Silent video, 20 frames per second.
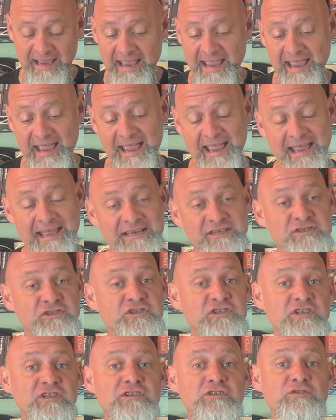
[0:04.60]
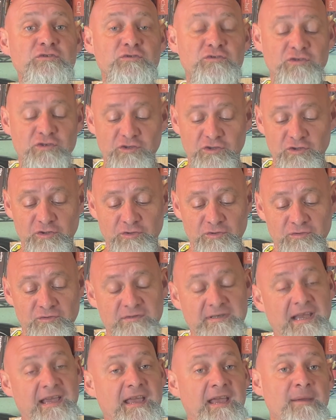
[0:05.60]
And she used to use
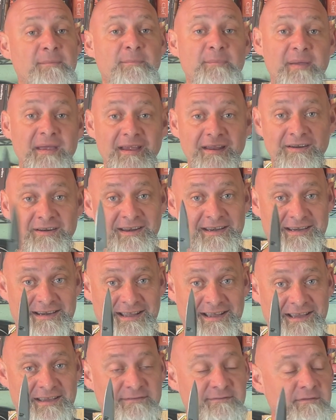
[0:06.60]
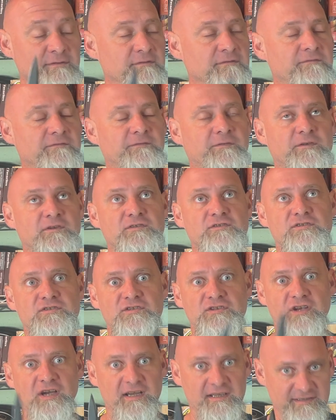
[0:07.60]
a paring knife for
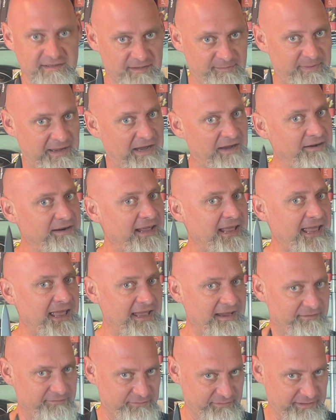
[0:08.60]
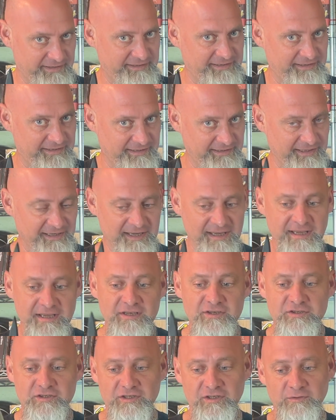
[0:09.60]
just about everything.
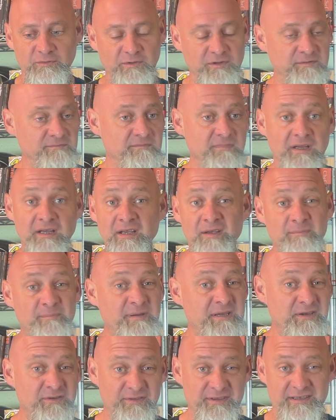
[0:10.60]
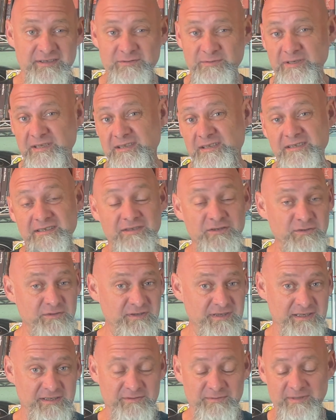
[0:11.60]
She would peel things with it, do
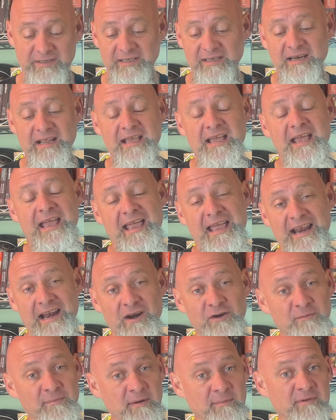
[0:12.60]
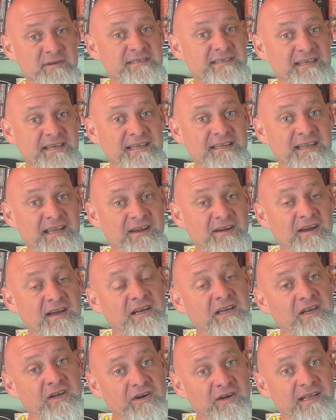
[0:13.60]
things with it. And I remember sitting there and
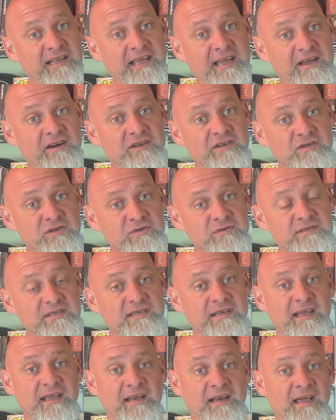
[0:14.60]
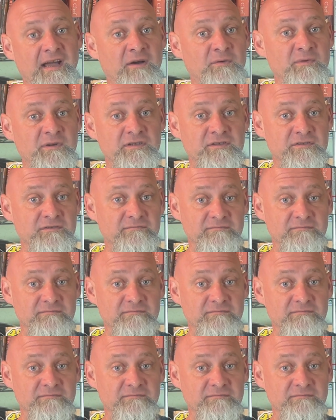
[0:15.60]
learning how to use it, and I would,